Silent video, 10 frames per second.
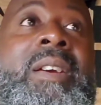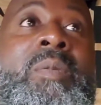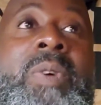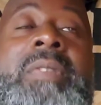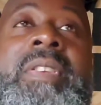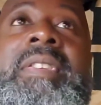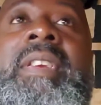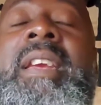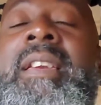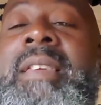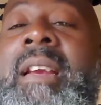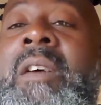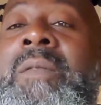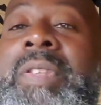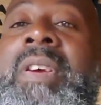Will this kid take
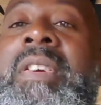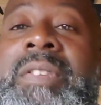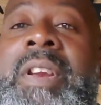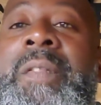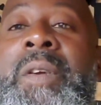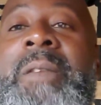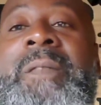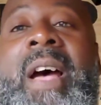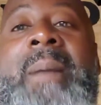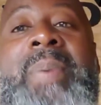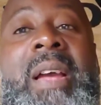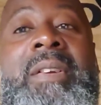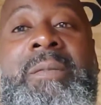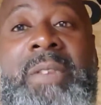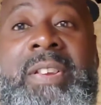over the
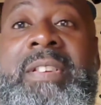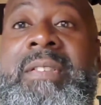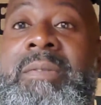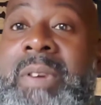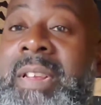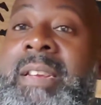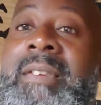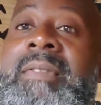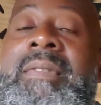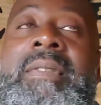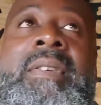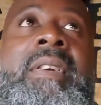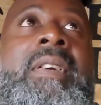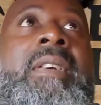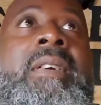135-pound division? Will he?
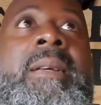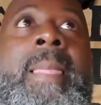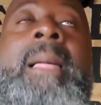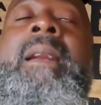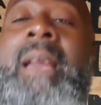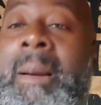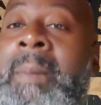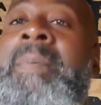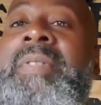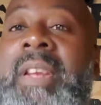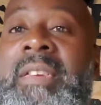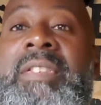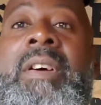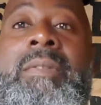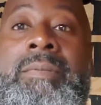A lot of people think
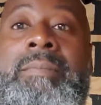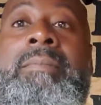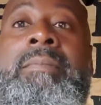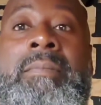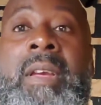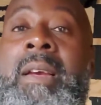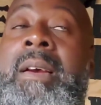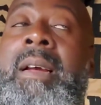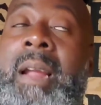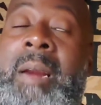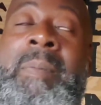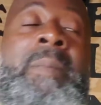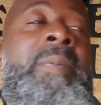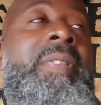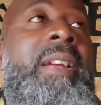so. A lot of
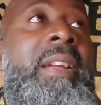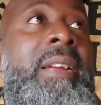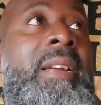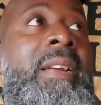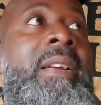people think